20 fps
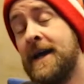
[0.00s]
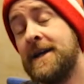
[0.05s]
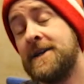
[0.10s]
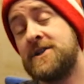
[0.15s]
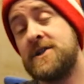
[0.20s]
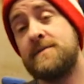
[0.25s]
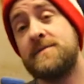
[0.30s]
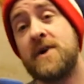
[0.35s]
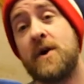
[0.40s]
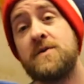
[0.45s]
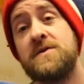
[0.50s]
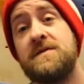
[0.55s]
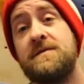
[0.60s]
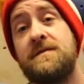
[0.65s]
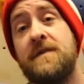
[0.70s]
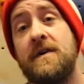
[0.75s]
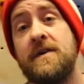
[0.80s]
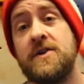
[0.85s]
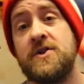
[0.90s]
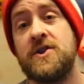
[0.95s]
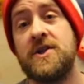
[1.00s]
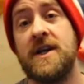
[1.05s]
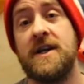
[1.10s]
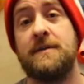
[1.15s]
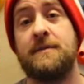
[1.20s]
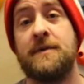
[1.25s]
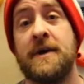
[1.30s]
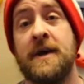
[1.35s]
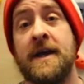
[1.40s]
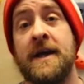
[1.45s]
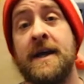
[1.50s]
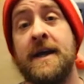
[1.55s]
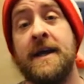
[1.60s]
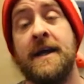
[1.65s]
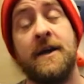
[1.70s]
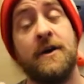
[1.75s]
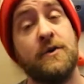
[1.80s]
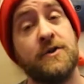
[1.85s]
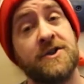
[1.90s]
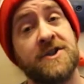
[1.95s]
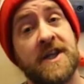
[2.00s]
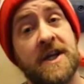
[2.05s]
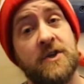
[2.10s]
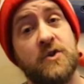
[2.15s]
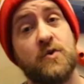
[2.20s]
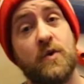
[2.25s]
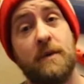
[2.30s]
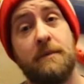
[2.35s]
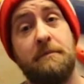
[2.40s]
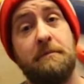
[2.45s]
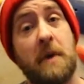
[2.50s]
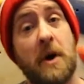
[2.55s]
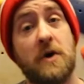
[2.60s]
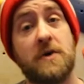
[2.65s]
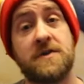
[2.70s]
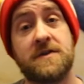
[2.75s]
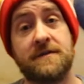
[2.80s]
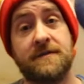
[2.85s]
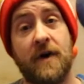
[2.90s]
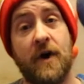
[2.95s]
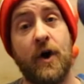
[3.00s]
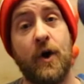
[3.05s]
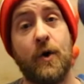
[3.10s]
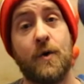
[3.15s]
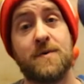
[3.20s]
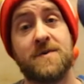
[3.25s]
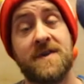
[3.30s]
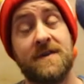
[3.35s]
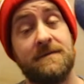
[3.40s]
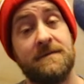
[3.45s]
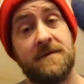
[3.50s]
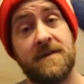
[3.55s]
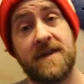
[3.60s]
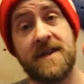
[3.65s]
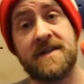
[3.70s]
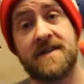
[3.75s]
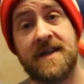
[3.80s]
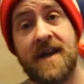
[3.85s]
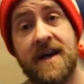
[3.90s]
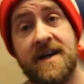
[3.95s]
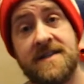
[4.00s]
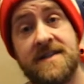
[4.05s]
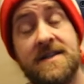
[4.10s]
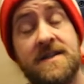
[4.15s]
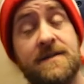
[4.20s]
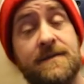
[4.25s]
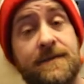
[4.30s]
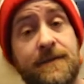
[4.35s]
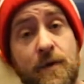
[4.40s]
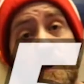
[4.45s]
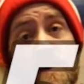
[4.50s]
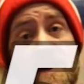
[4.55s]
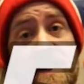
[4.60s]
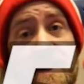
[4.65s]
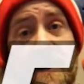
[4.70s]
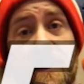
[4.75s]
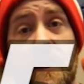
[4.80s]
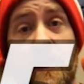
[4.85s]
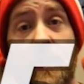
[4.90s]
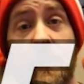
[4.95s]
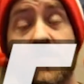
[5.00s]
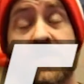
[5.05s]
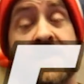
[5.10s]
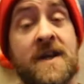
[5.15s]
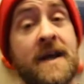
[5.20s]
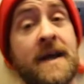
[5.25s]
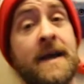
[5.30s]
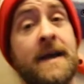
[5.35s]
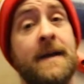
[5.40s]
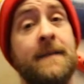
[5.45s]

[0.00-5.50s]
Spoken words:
Jim's holds are very cheap. He'll send you a box of holds, and for this case it's 14 holds,